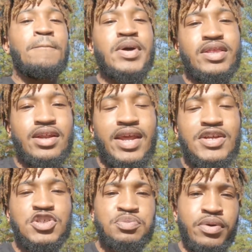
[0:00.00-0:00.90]
But the
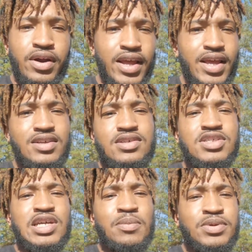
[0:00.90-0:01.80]
dangerous part is the
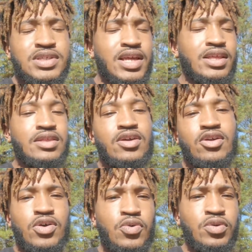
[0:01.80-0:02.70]
shop was saying that there
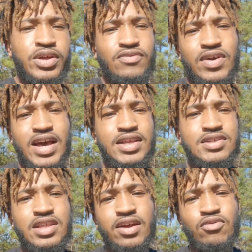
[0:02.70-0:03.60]
are coolant
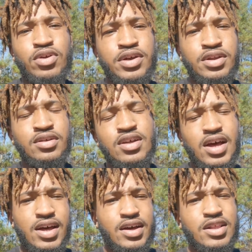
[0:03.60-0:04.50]
valleys that run
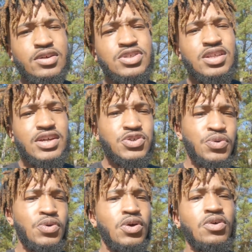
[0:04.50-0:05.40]
close to that
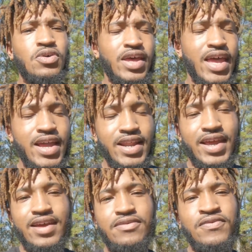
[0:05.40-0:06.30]
screw hole, and
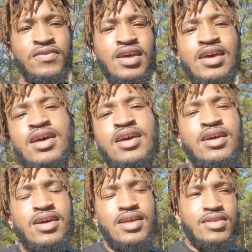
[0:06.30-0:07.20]
if
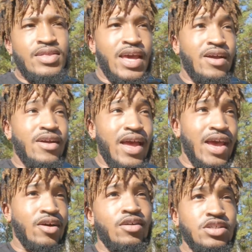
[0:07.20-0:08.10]
they are
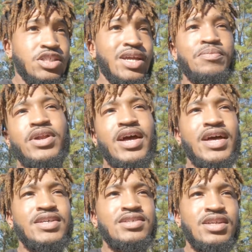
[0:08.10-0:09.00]
at all
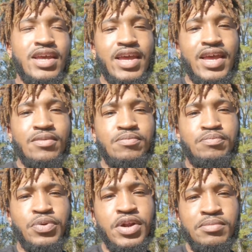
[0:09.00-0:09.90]
jeopardized, it
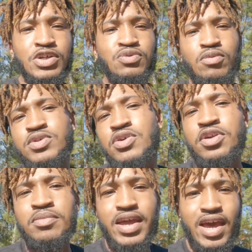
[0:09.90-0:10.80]
pretty much will result
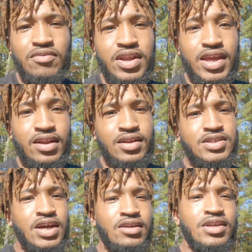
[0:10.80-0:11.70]
in me having to get an
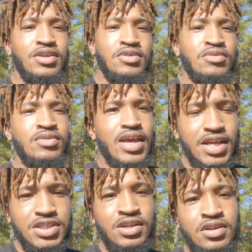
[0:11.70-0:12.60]
entirely new
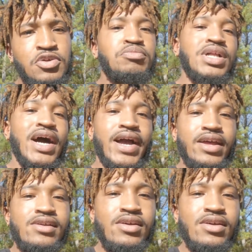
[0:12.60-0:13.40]
engine, a new block,